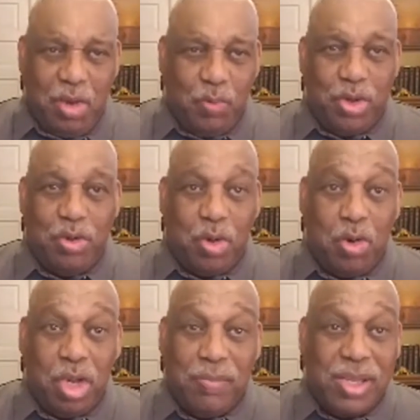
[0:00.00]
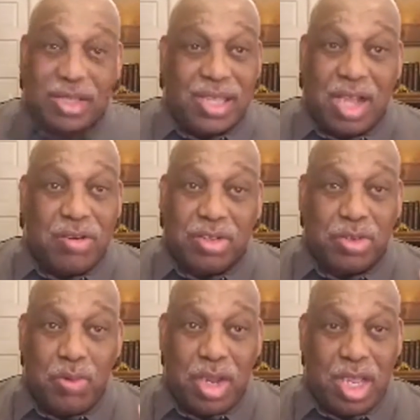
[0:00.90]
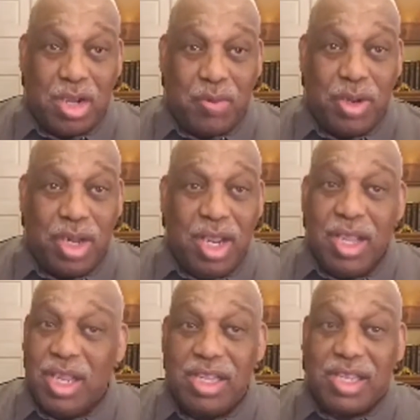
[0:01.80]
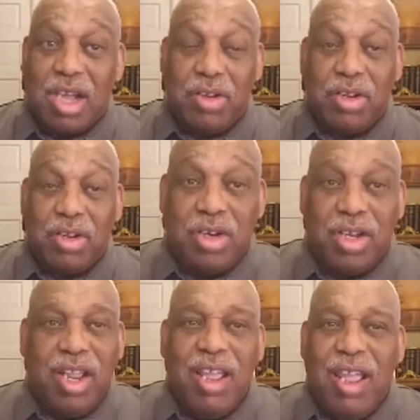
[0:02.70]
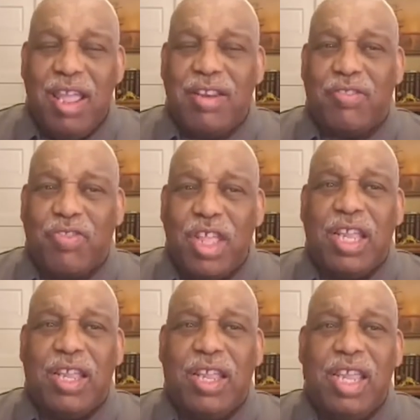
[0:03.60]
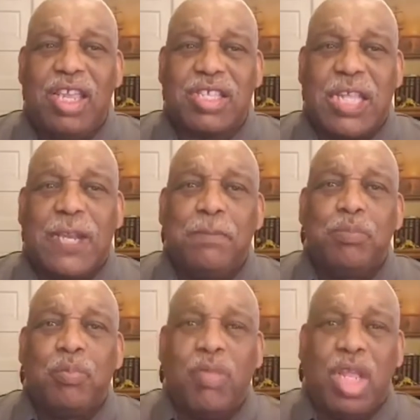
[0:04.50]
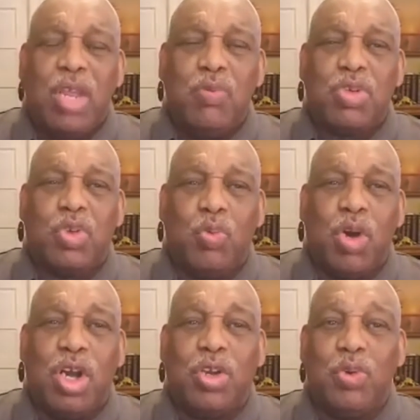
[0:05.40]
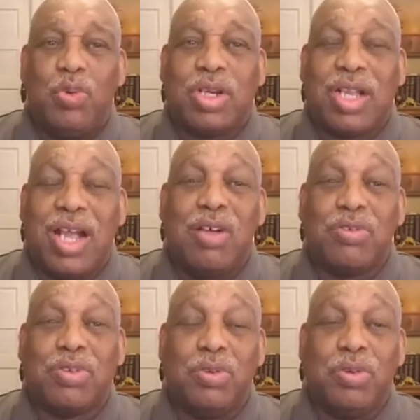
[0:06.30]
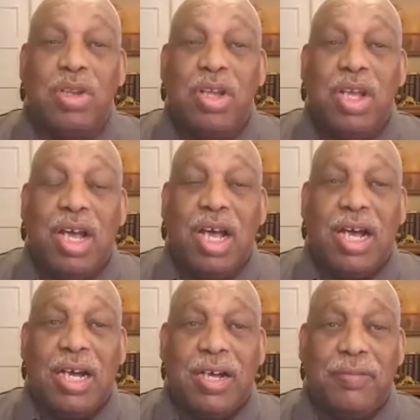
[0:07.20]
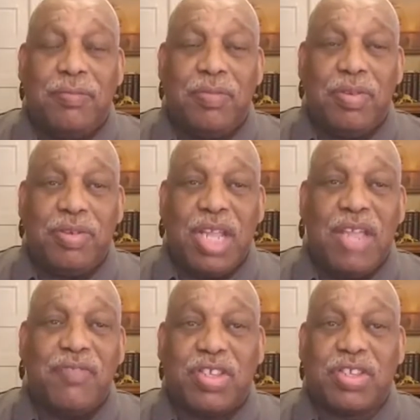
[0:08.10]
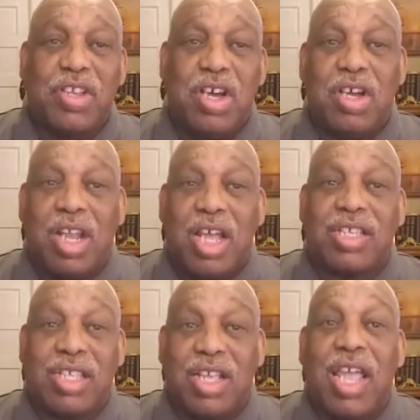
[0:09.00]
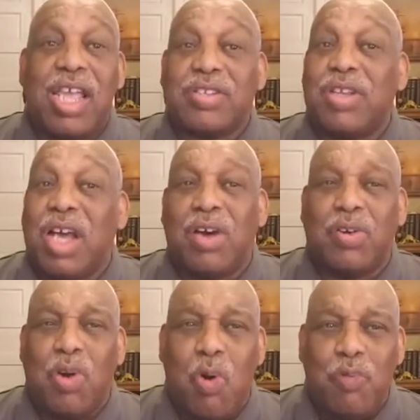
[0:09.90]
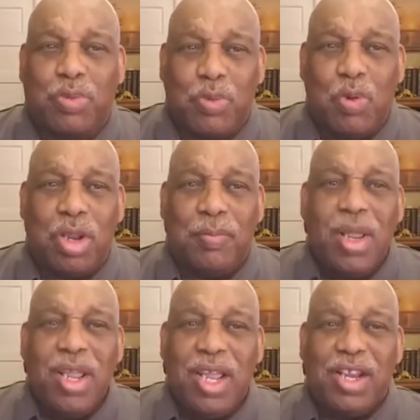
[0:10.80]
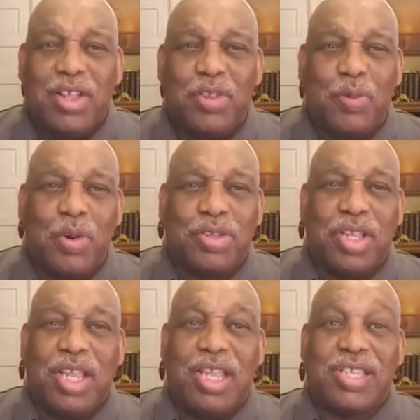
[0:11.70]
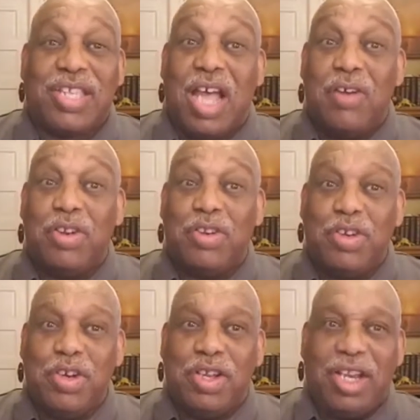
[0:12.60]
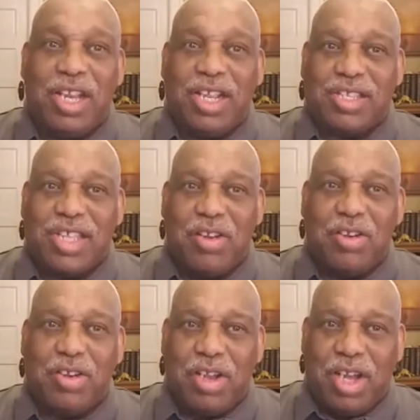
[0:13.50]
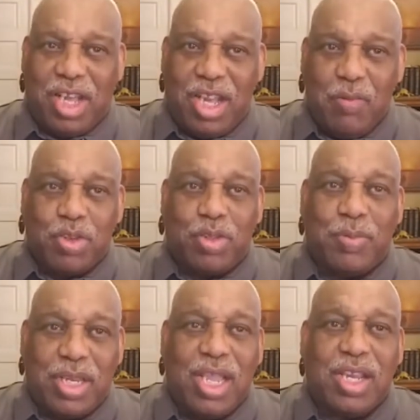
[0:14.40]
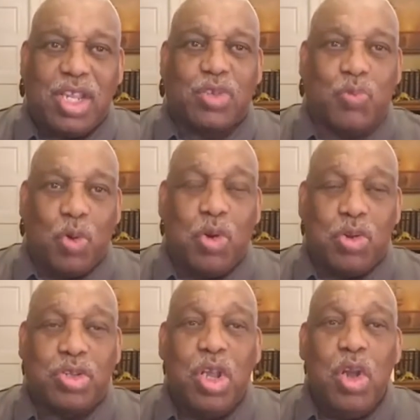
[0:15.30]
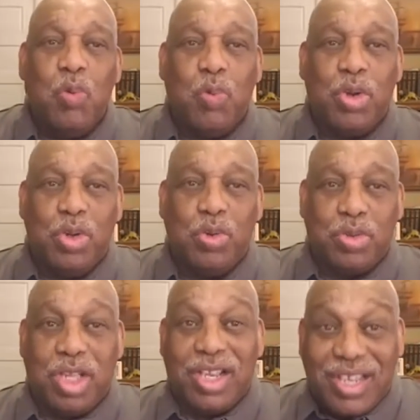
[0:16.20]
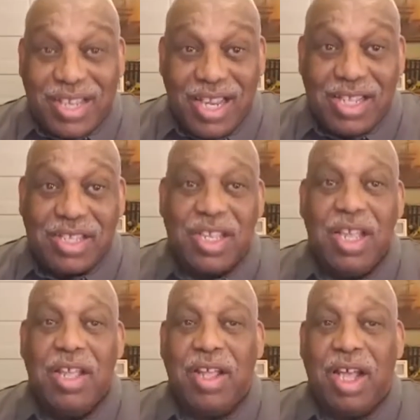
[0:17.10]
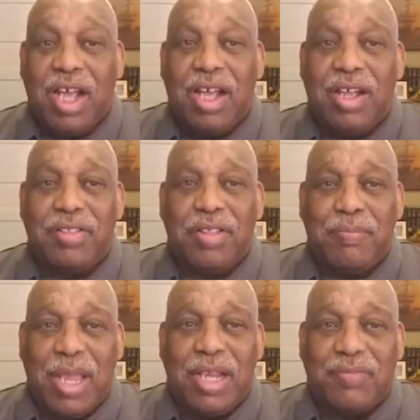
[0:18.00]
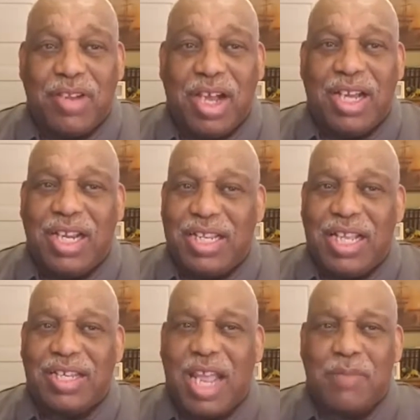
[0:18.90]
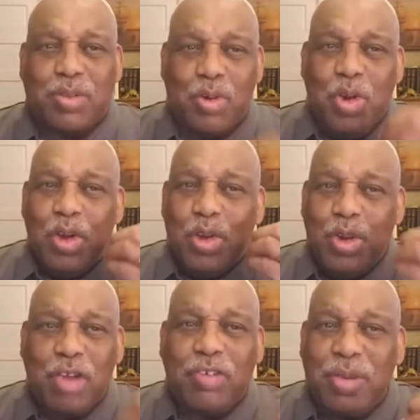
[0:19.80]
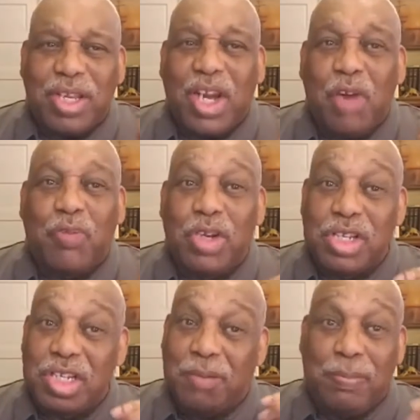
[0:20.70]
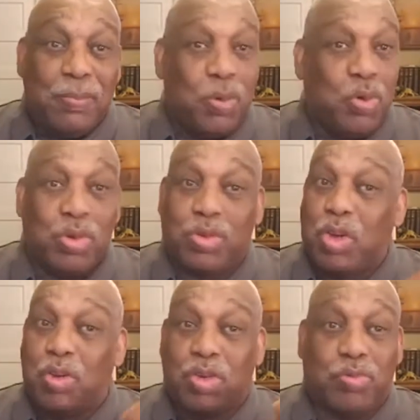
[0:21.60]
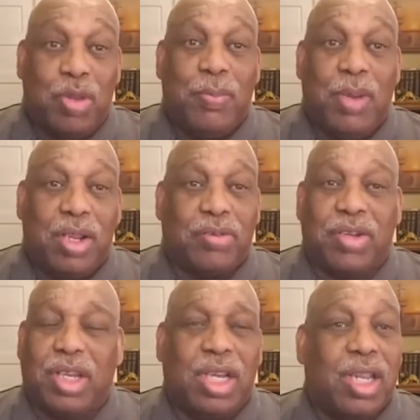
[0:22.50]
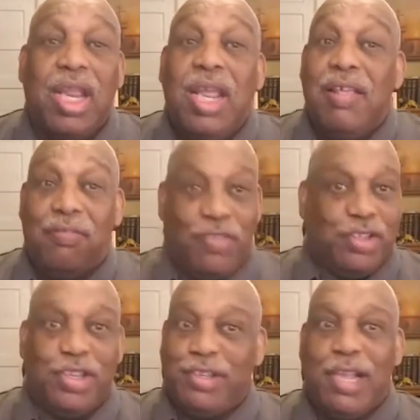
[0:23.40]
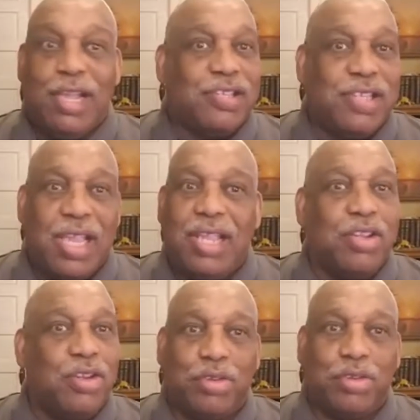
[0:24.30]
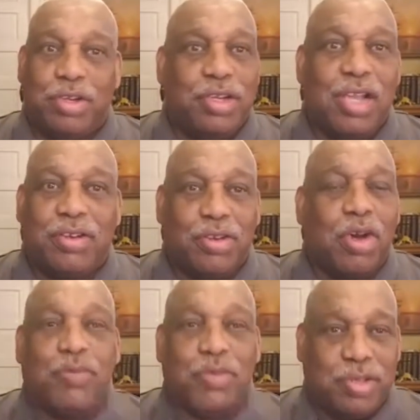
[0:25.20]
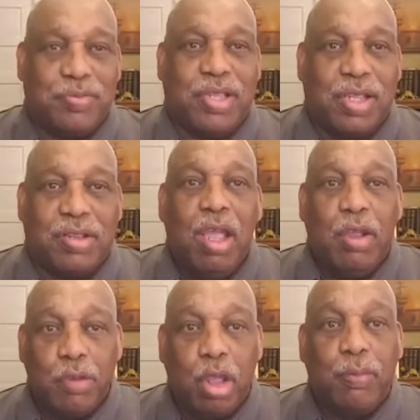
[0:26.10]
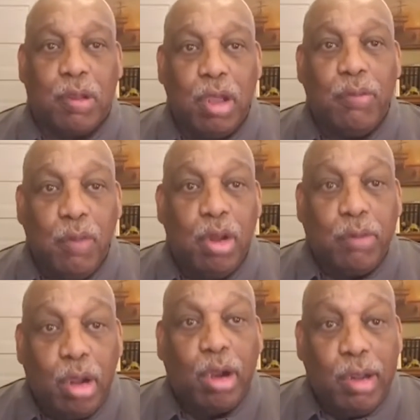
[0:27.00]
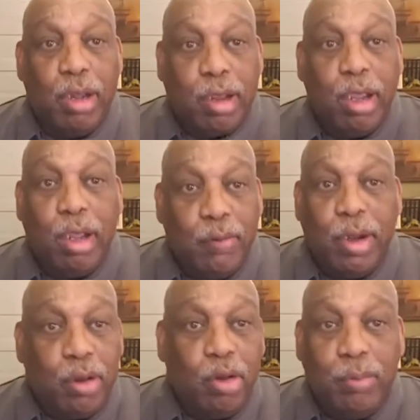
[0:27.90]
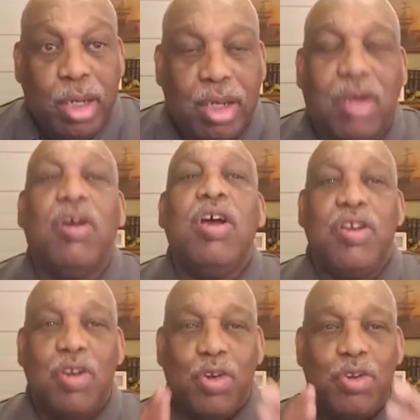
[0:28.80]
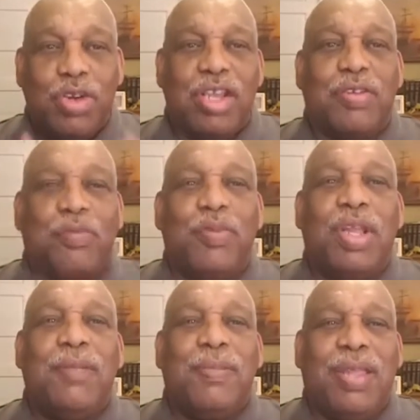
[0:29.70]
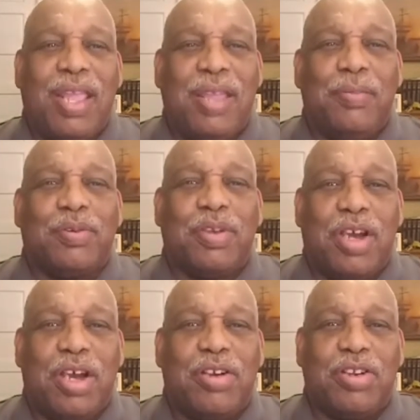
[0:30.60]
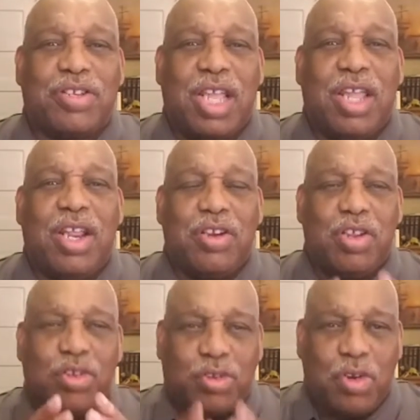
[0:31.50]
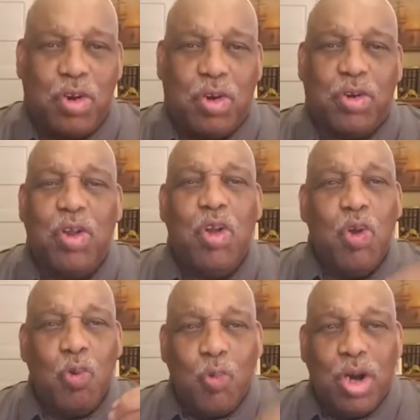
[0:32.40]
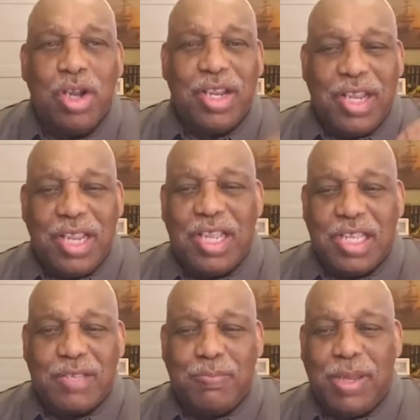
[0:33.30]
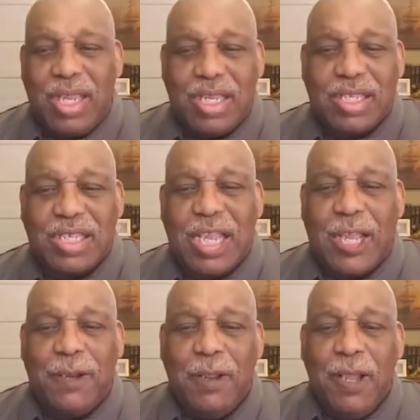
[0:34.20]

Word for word: When you heard him, he sounded so eloquent. He sounded good. And the thing is that he was the one who counseled uh, David's son as, as to how to overthrow him. In other words, he sounded good and he could sound good. And he was, but yet his words were used against uh, the man of God in that time. So you have to be careful listening to people who are extremely articulate. This is not saying that you should not talk with some sense. Just because you want to talk in any kind of way don't mean, no. No, you need to really be able to understand and discern what is being said.